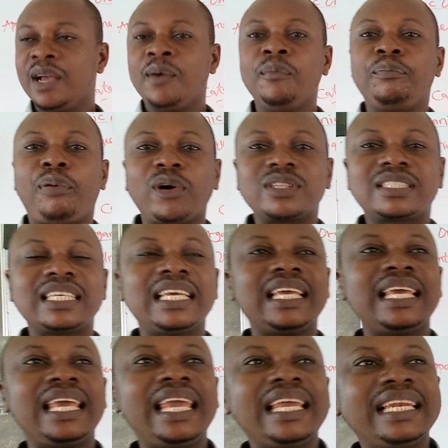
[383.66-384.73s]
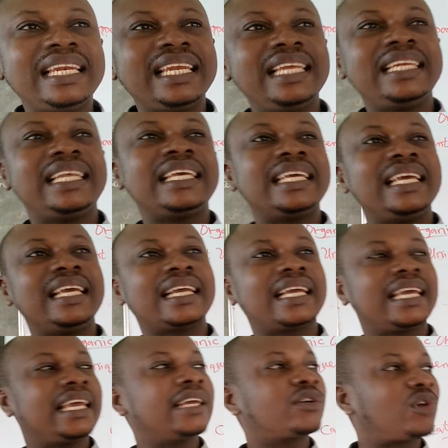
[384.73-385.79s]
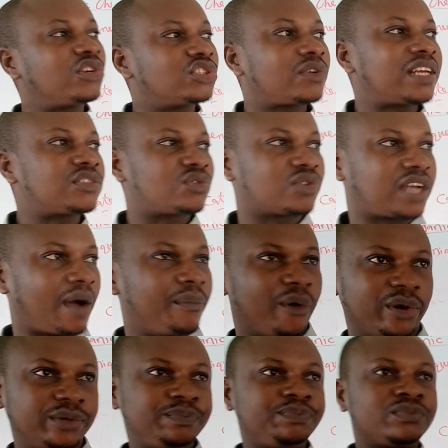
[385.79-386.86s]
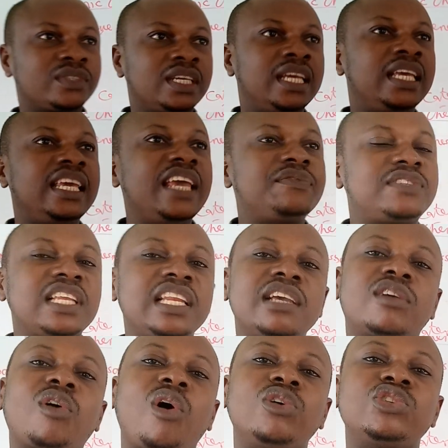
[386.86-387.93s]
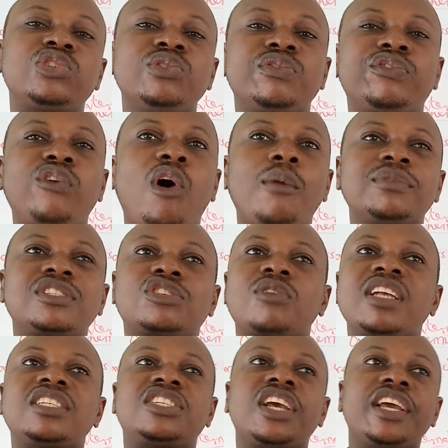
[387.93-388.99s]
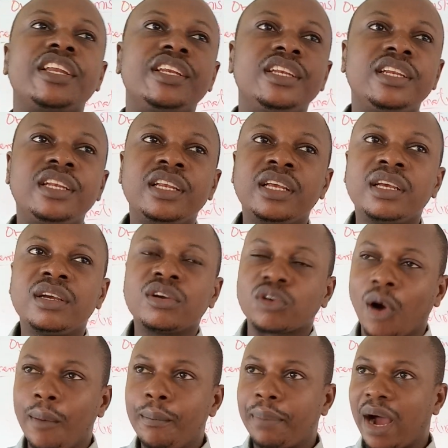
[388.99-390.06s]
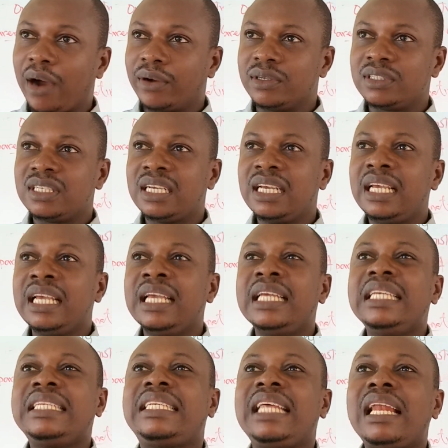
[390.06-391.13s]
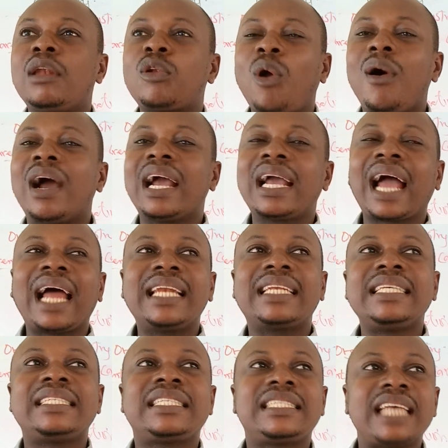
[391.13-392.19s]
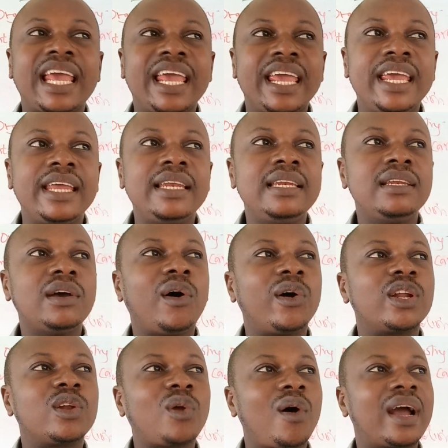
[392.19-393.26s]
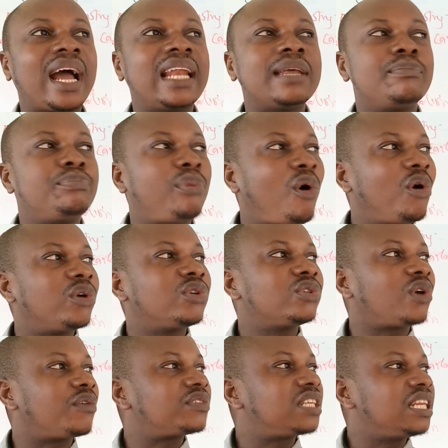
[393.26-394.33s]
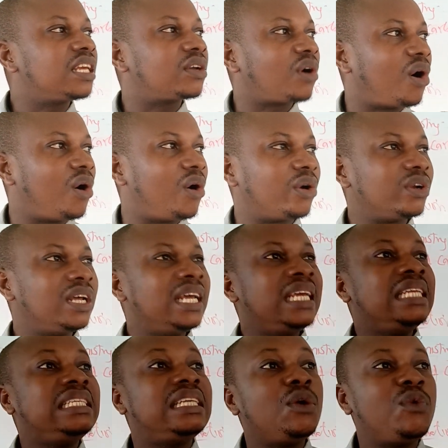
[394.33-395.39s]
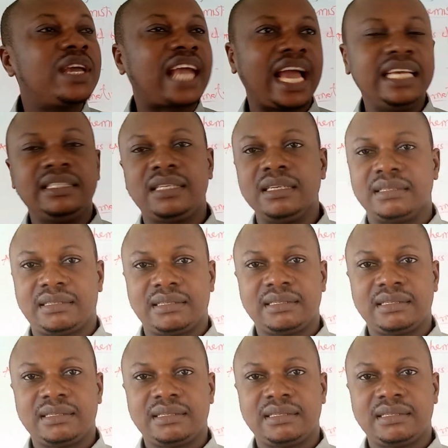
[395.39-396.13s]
But in contrast to carbon, if silicon should form straight chain compound, the longer the chain or the longer the bond of silicon, the weaker it is.